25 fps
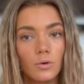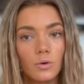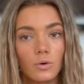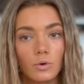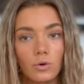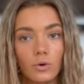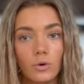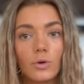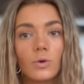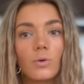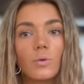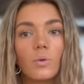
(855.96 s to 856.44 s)

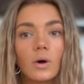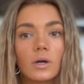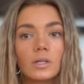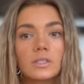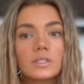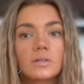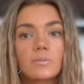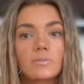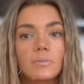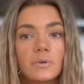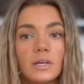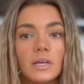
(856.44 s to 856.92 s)
who you want
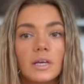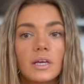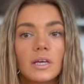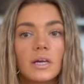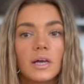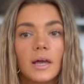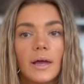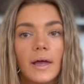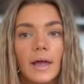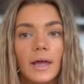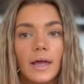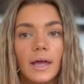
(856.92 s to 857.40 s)
to
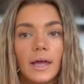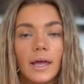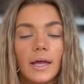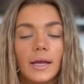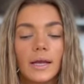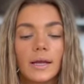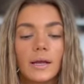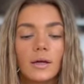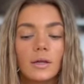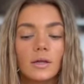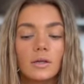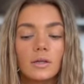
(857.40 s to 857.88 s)
be
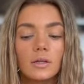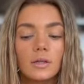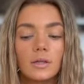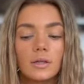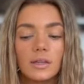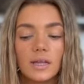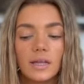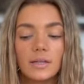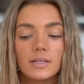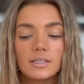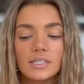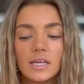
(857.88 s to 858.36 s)
and
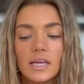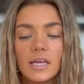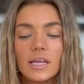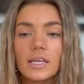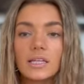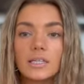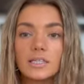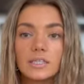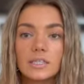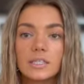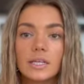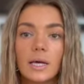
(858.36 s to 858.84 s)
then
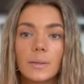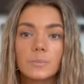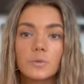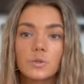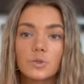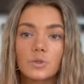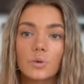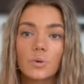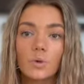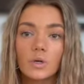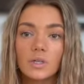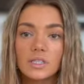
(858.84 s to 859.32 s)
taking steps
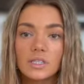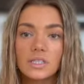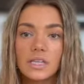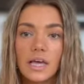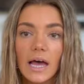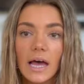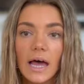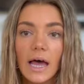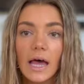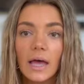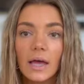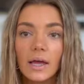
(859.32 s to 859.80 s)
towards
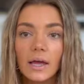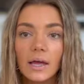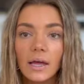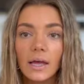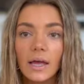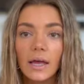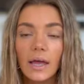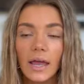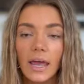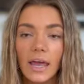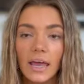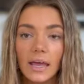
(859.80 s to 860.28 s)
that
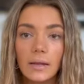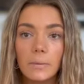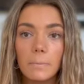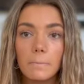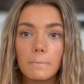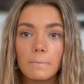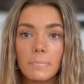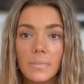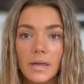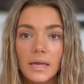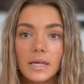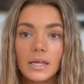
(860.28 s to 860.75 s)
and
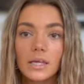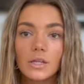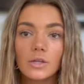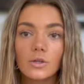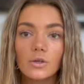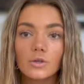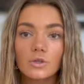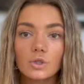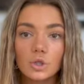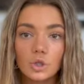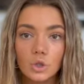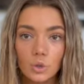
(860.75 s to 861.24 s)
making
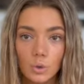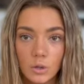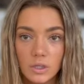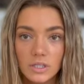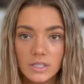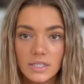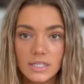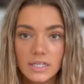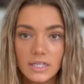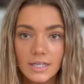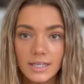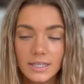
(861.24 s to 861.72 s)
those
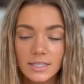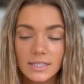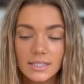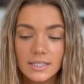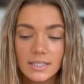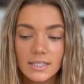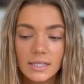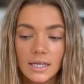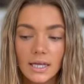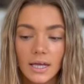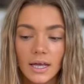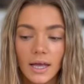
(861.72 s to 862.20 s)

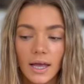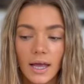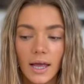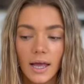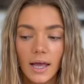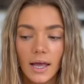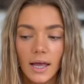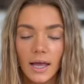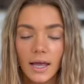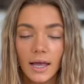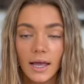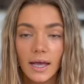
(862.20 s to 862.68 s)
choices
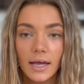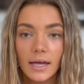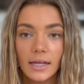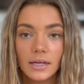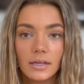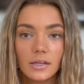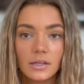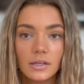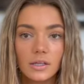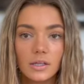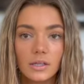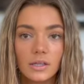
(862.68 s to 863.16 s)

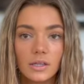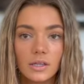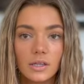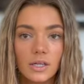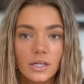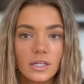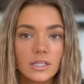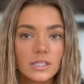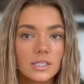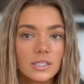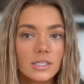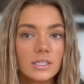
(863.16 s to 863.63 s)
and
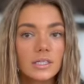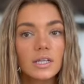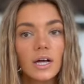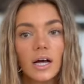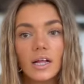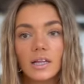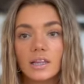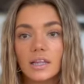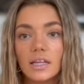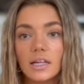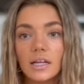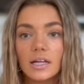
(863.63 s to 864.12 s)
there's
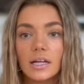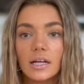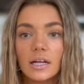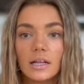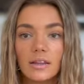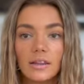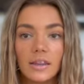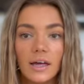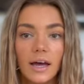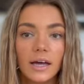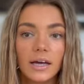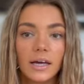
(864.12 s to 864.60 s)
nothing
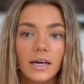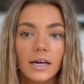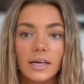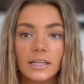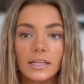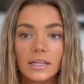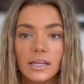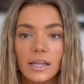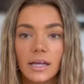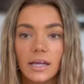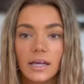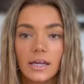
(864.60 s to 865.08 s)
that
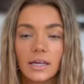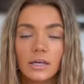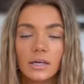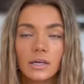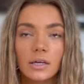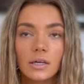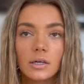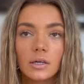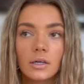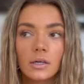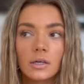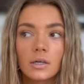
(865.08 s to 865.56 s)
can like
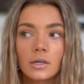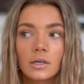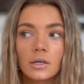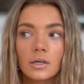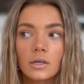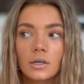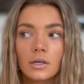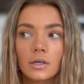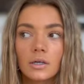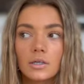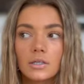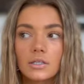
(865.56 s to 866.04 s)

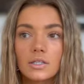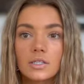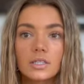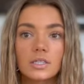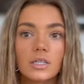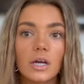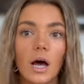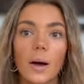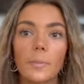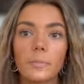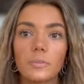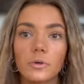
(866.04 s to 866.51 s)

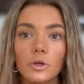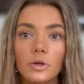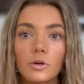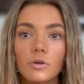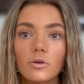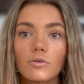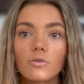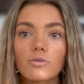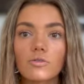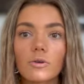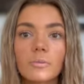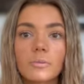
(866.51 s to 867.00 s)
stop
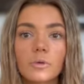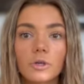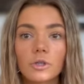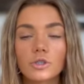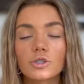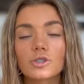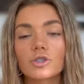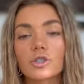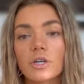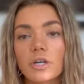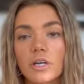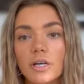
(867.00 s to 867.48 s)
you from your
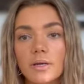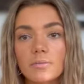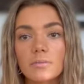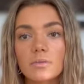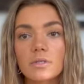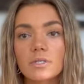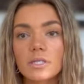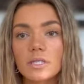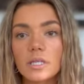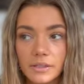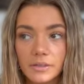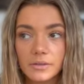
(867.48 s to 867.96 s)

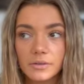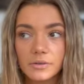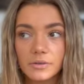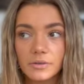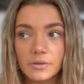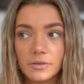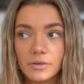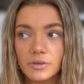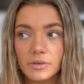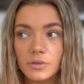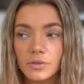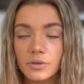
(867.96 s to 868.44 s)
dreams.
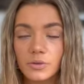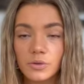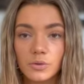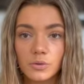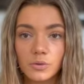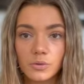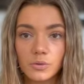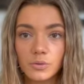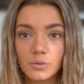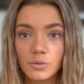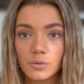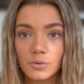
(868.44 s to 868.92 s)

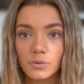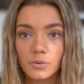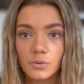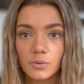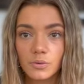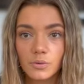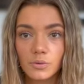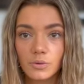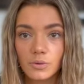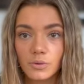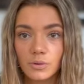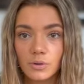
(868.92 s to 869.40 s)

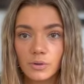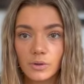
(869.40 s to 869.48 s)
You